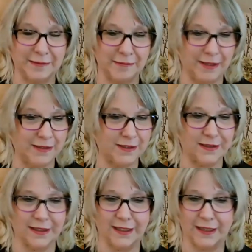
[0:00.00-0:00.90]

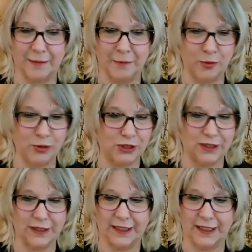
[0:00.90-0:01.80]
mentally,
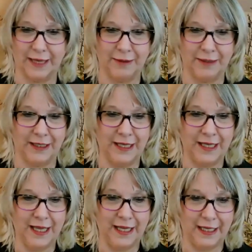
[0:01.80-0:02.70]
emotionally,
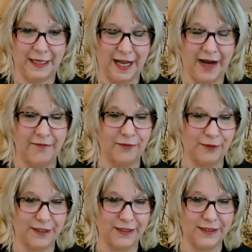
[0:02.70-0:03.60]
in
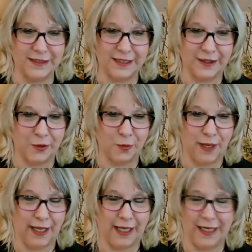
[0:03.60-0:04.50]
every single
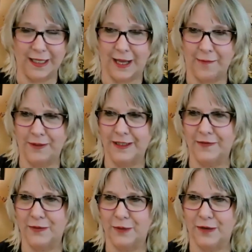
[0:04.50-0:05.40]
way. And I believe
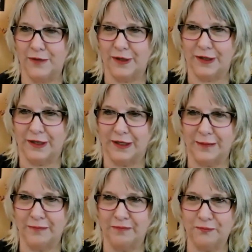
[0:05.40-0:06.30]
in one of our
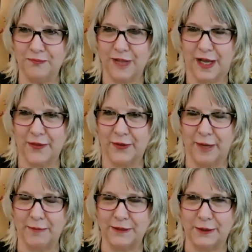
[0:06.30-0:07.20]
other
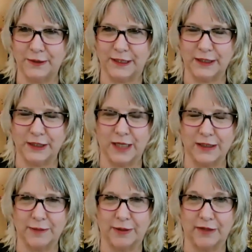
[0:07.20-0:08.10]
episodes, I talked
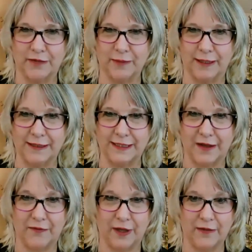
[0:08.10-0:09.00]
about even
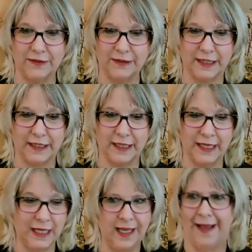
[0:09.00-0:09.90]
myself, all of a sudden,
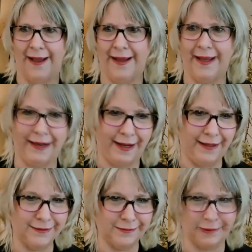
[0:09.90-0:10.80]
I had
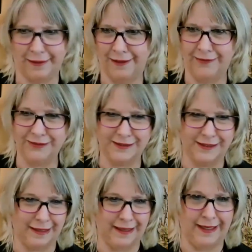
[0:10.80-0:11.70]
asthma. All of a
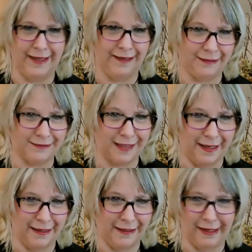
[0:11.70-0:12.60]
sudden I had
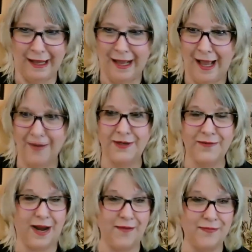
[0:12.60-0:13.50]
anxiety.
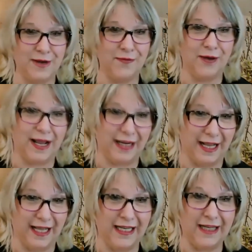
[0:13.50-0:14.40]
I've never had
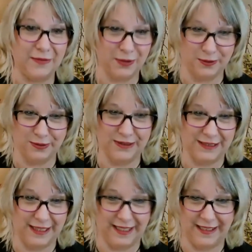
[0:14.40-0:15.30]
any of those
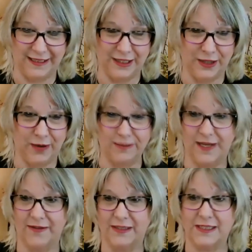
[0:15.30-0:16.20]
things. I was
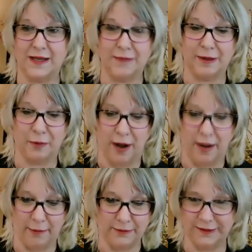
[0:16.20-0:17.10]
having stomach
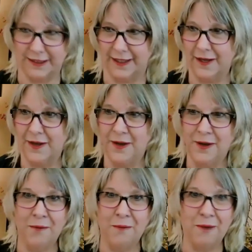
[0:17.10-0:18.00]
problems. It's like,
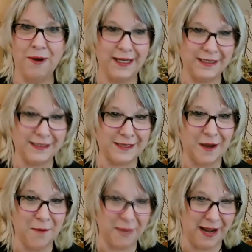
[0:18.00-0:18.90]
what is
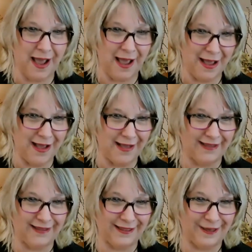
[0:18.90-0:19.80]
going
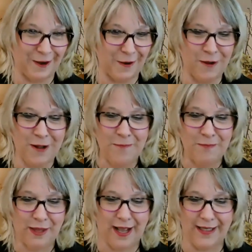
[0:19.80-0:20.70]
on?
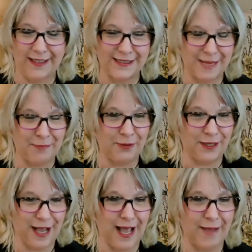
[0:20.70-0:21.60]
Is that pretty
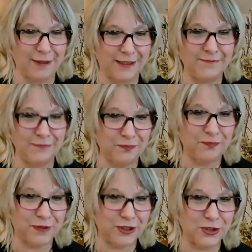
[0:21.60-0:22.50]
common?
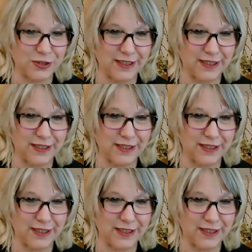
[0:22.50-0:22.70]
Did you see?